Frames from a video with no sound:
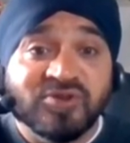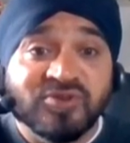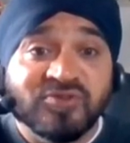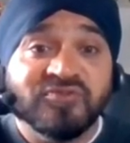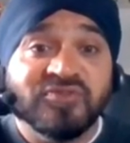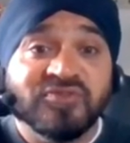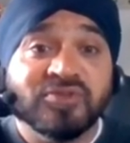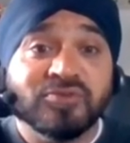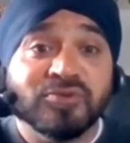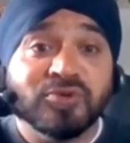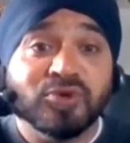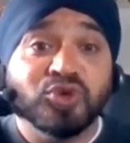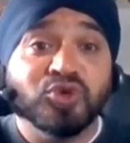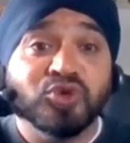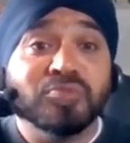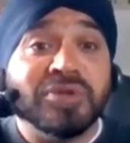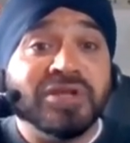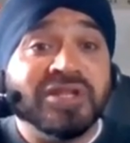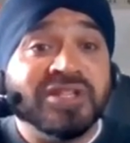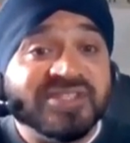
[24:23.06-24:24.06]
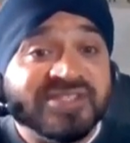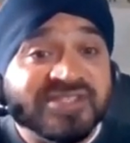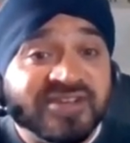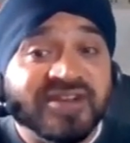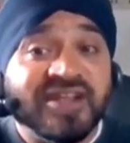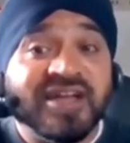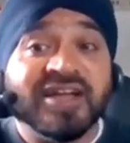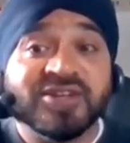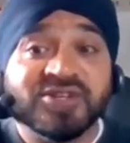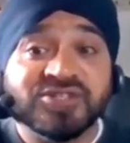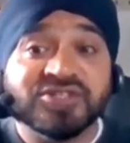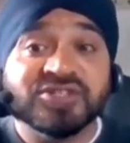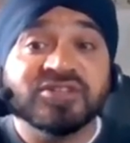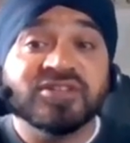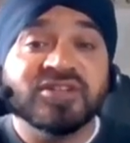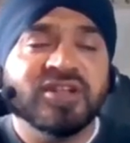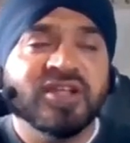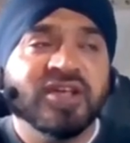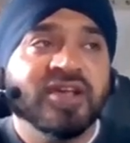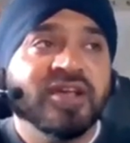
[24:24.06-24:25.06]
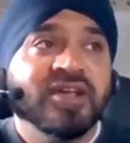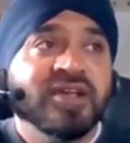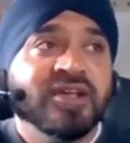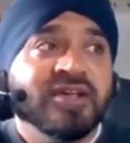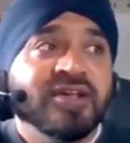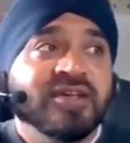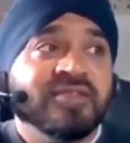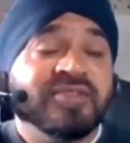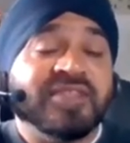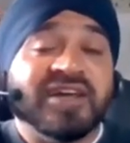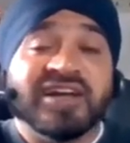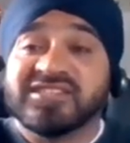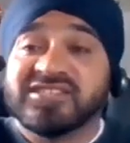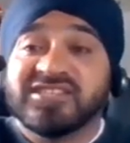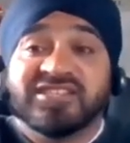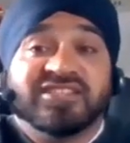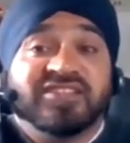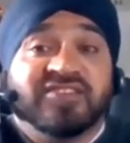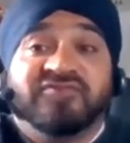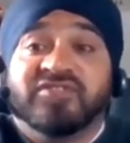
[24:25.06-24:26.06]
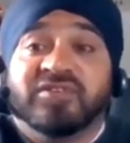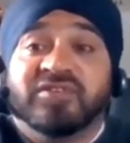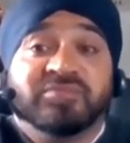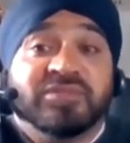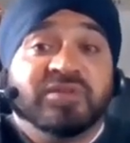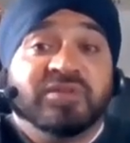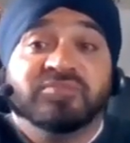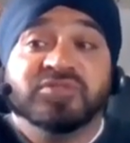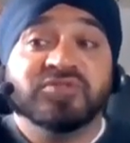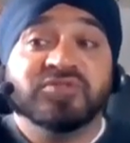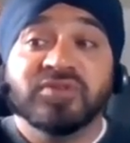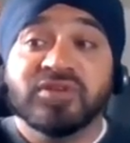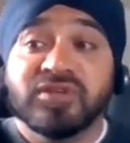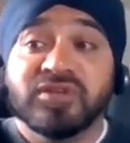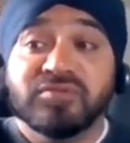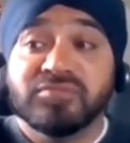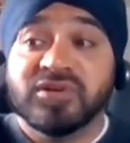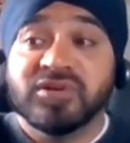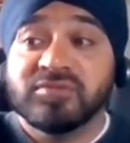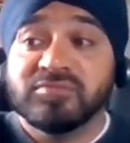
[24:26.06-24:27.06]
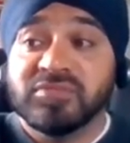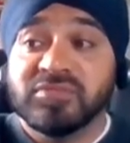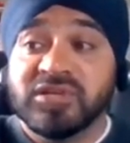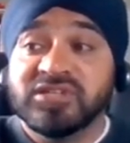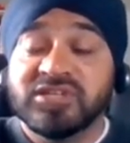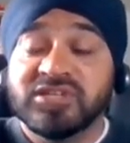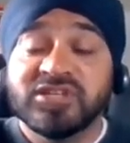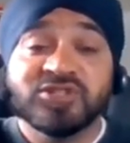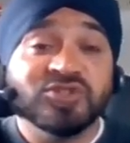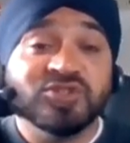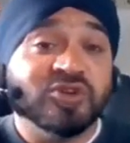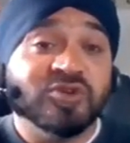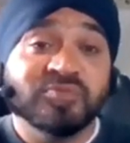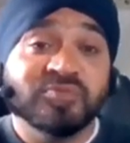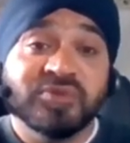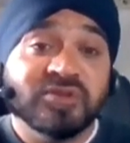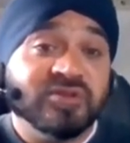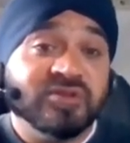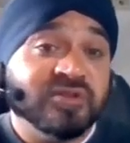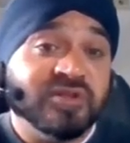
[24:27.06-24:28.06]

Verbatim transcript: of, you know, human interaction and that's the stuff I'm, I'm doing in my, my day job, you know,